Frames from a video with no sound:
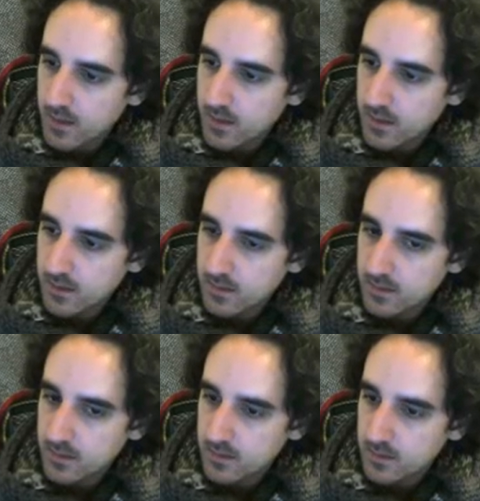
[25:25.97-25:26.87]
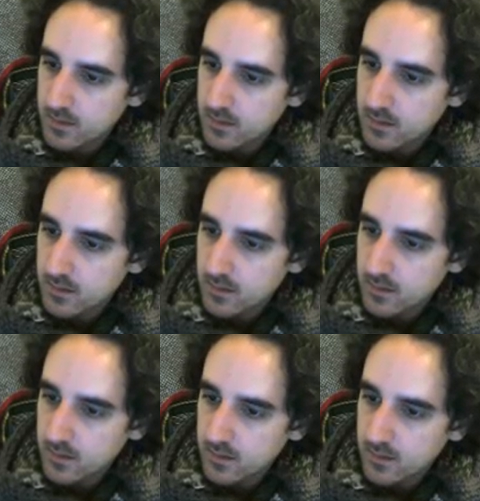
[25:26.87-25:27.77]
And
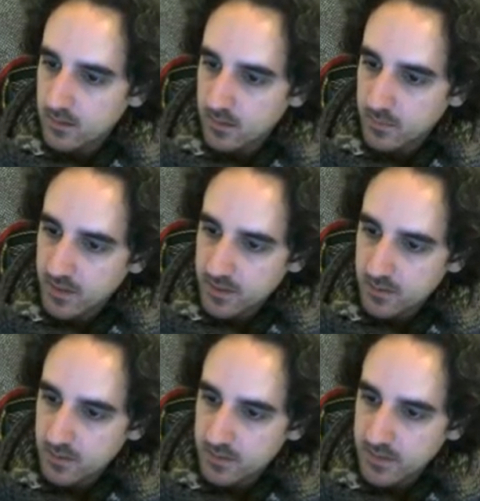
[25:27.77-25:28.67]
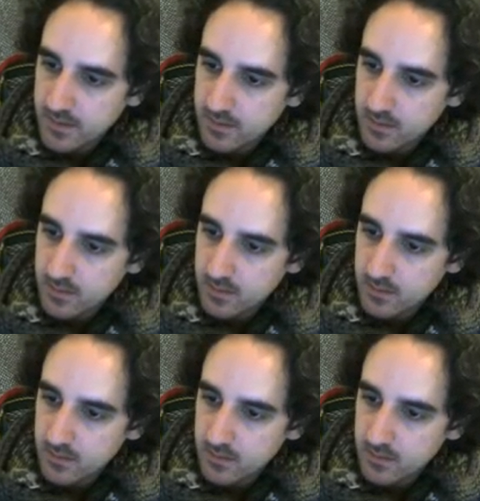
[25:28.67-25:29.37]
let me actually tighten it.